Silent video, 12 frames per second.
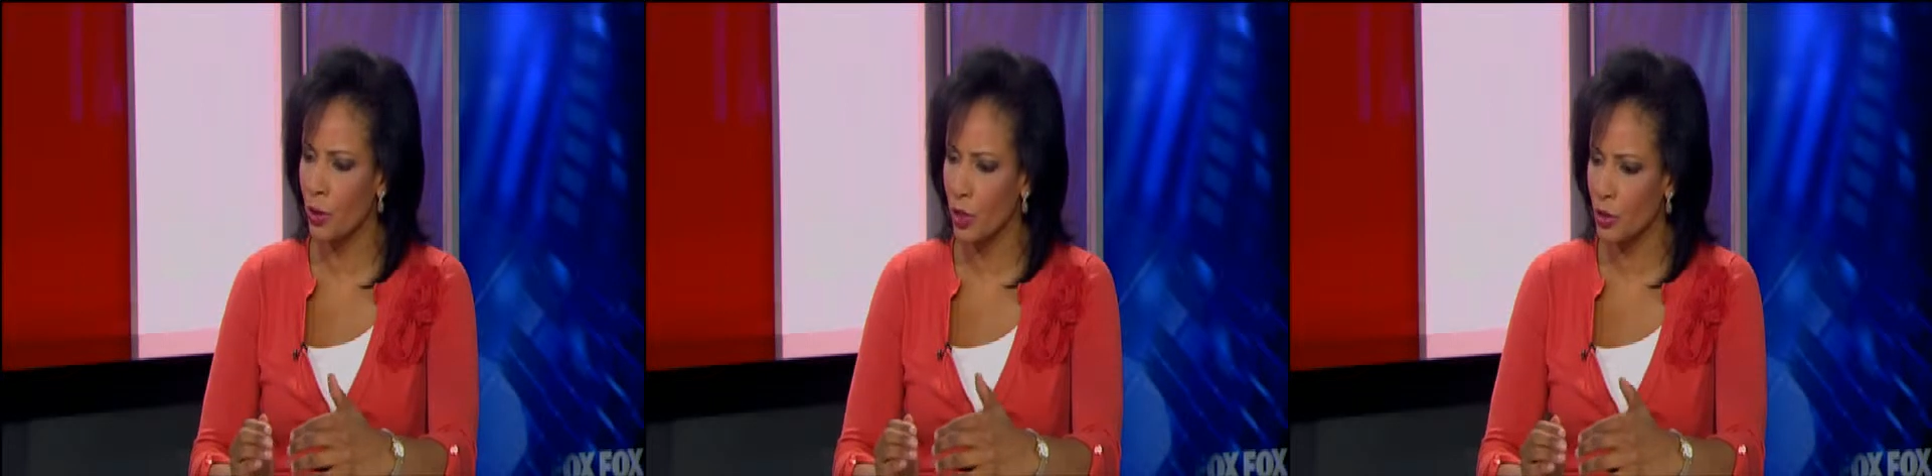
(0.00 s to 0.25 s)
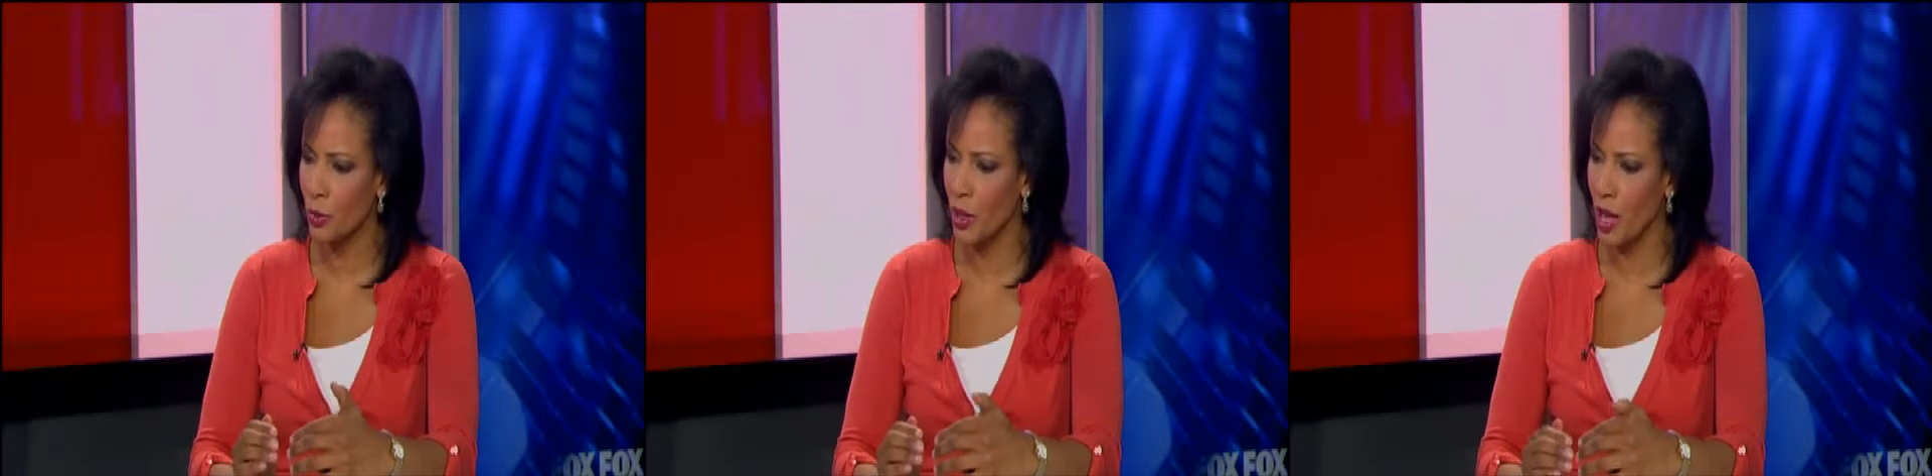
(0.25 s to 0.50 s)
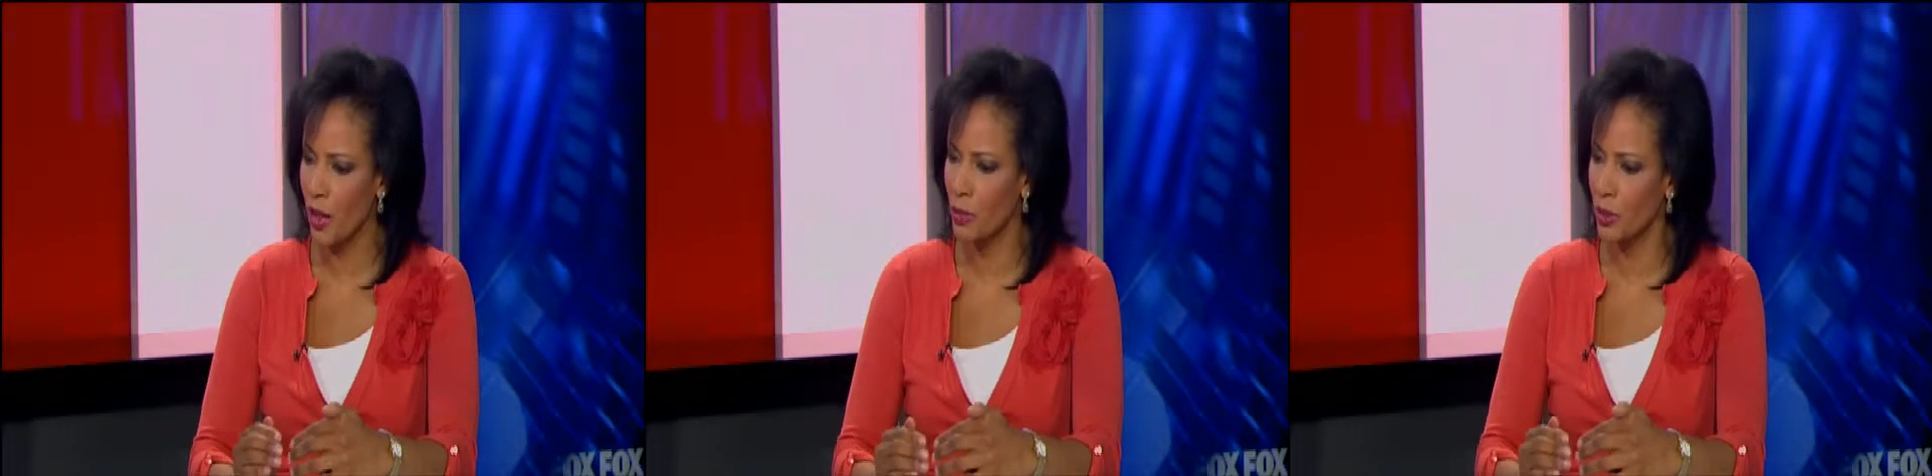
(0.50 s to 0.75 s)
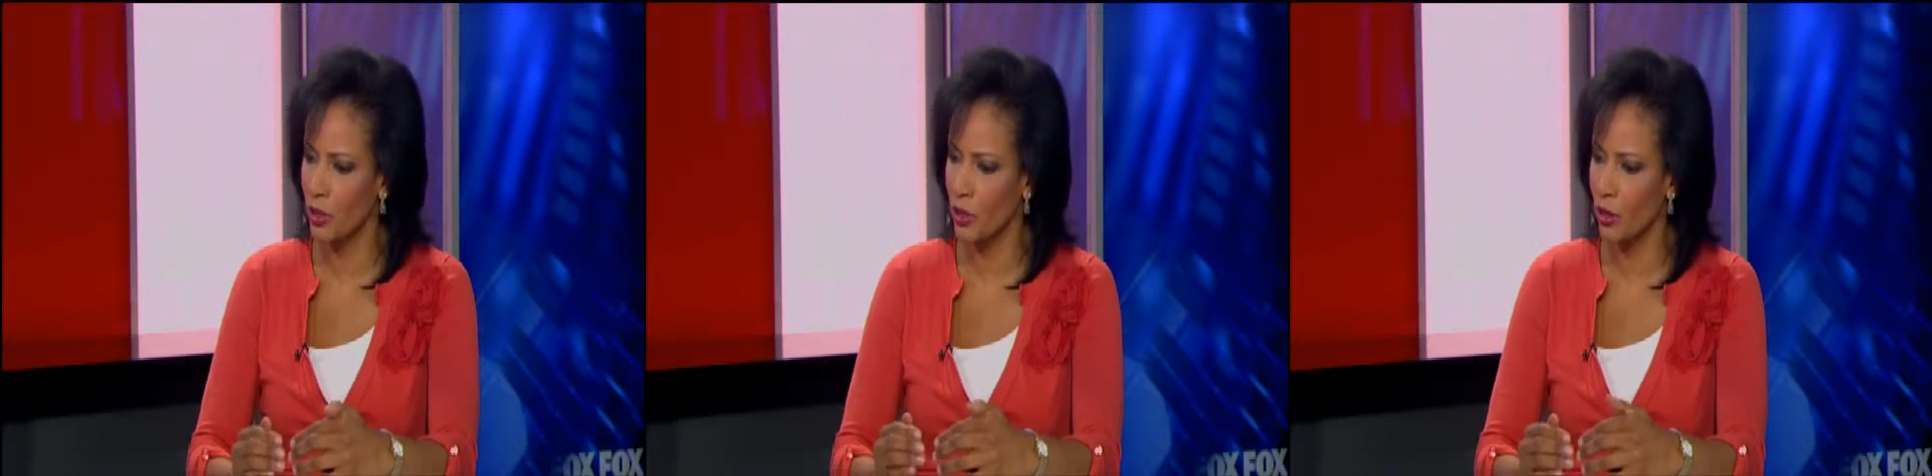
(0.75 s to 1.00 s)
yes, we have
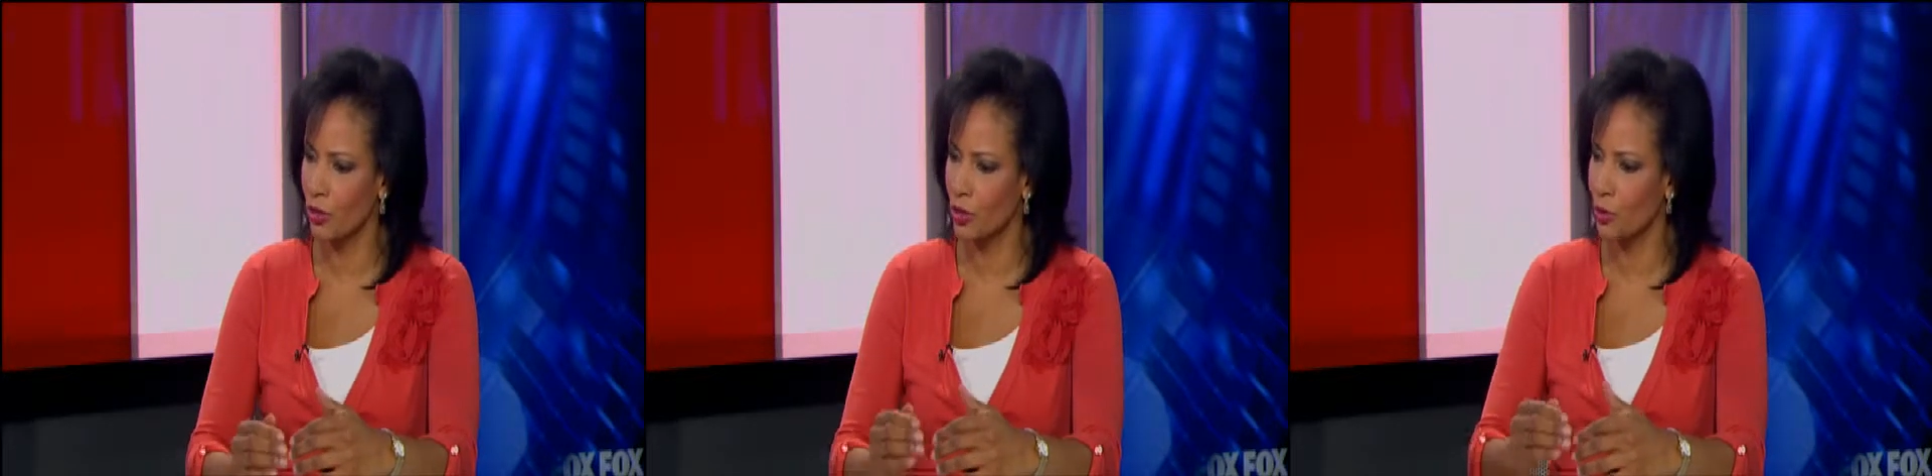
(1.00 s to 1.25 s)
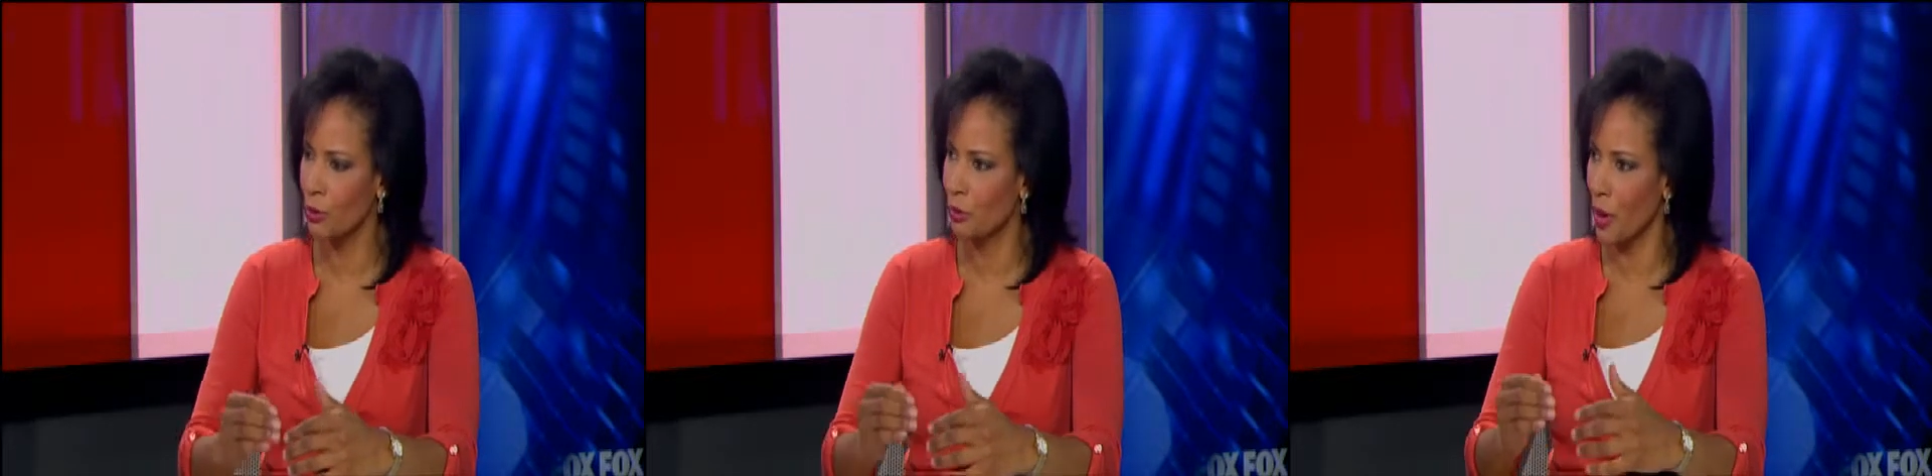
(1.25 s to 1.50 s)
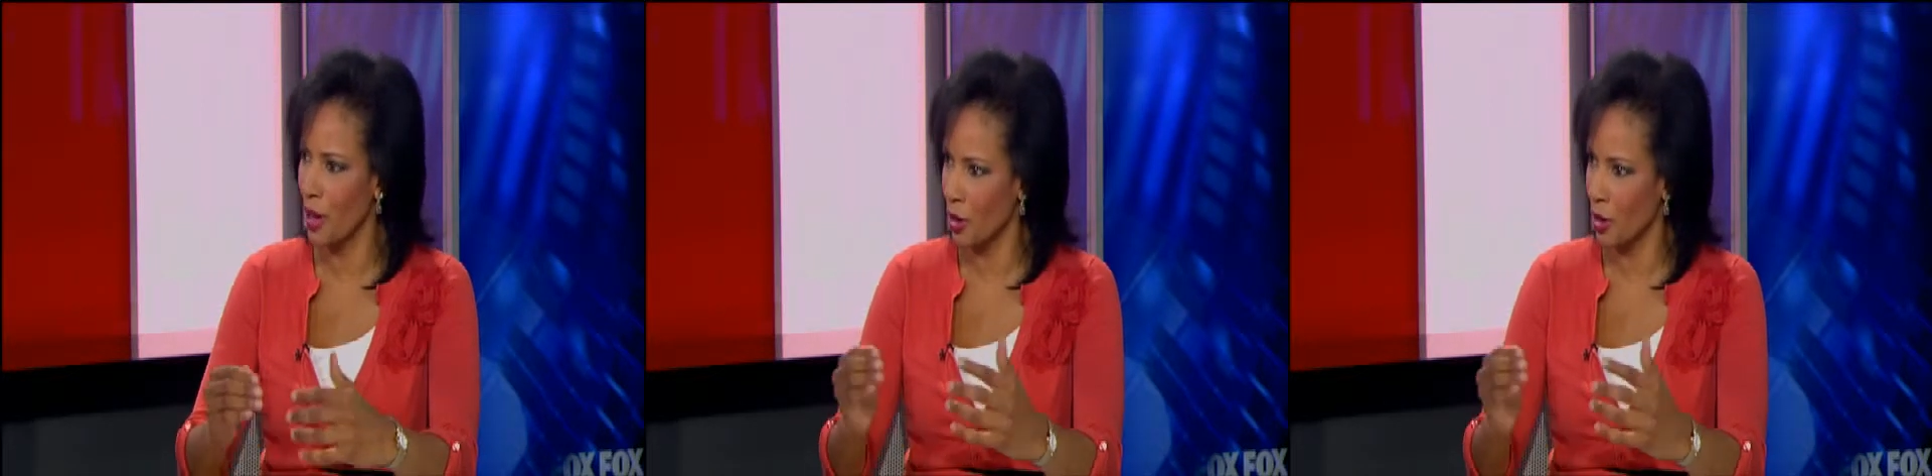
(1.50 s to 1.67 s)
billionaires who buy